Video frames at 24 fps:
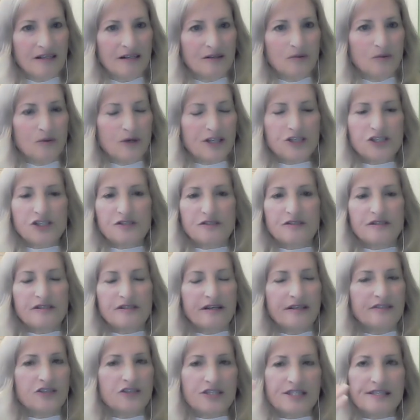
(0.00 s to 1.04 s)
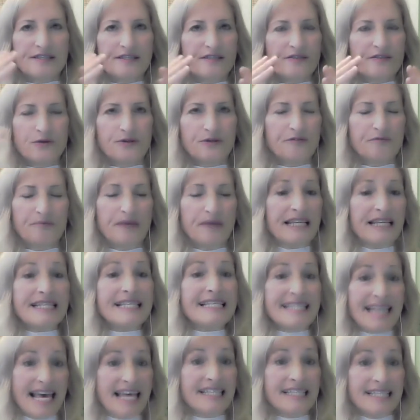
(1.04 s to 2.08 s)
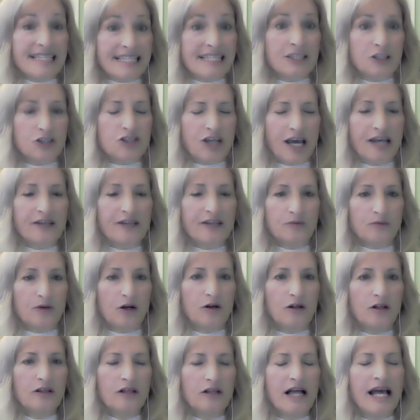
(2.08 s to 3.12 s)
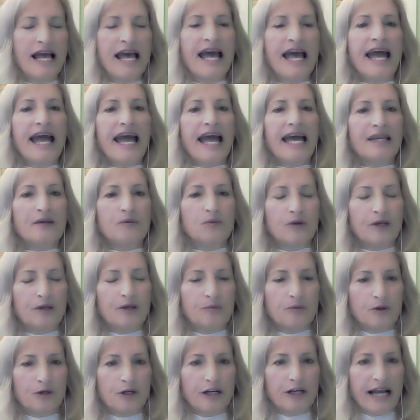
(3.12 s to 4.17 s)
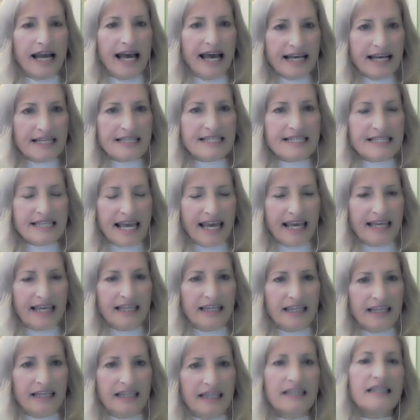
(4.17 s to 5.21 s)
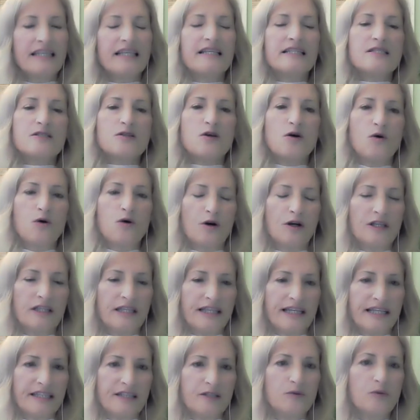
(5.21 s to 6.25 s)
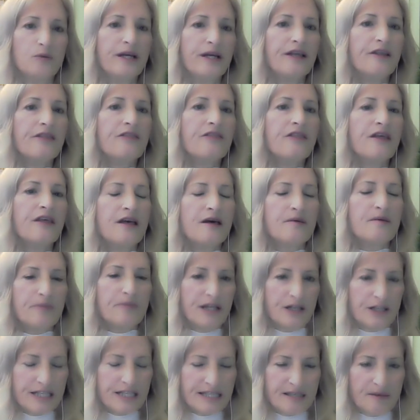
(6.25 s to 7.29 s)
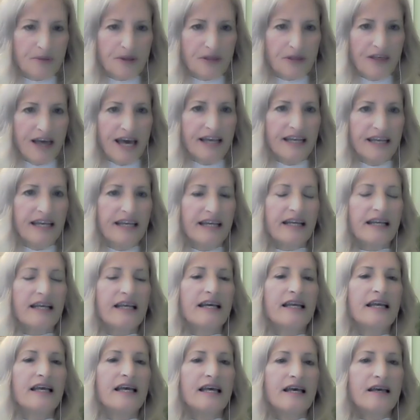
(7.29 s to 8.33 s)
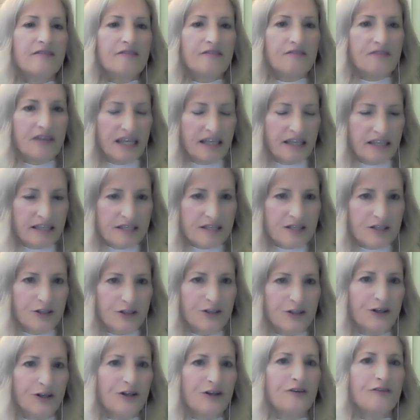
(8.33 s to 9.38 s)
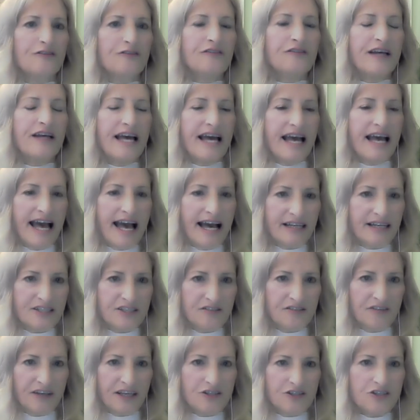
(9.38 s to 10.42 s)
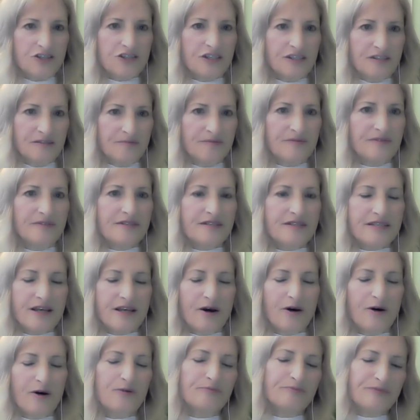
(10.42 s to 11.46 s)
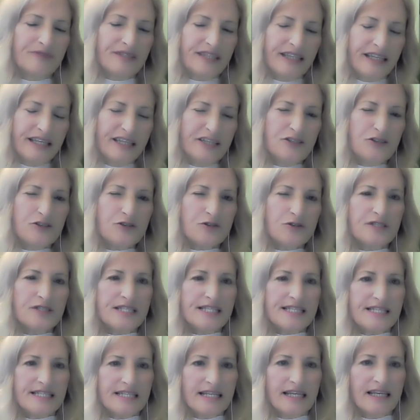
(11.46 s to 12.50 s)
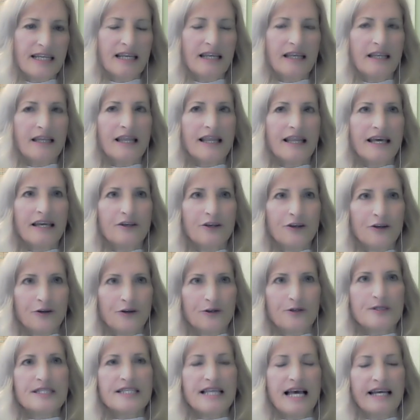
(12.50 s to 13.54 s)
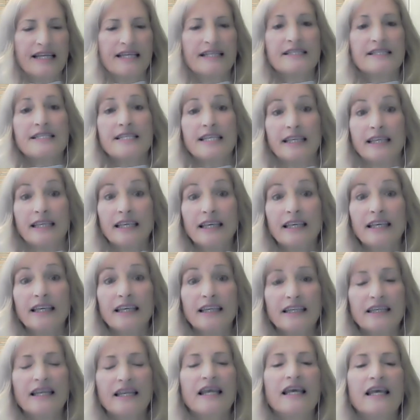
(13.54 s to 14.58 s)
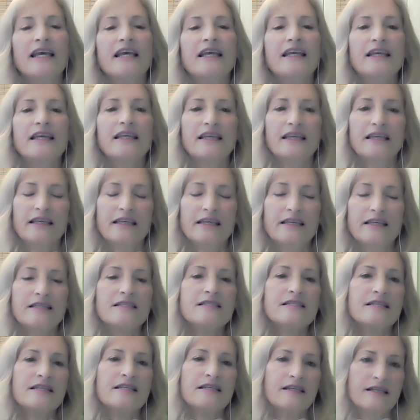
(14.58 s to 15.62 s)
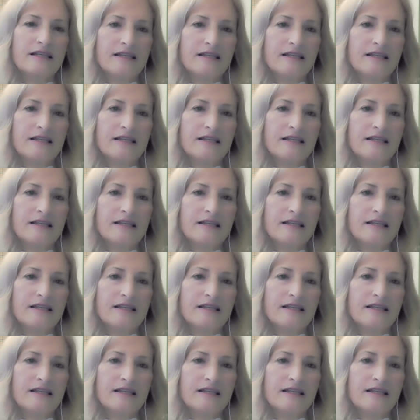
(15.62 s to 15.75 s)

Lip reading: which just sort of makes sense in general. And when we're exhaling, it's correlated with parasympathetic, vagus nerve activation. So interesting that neuroscience, again, is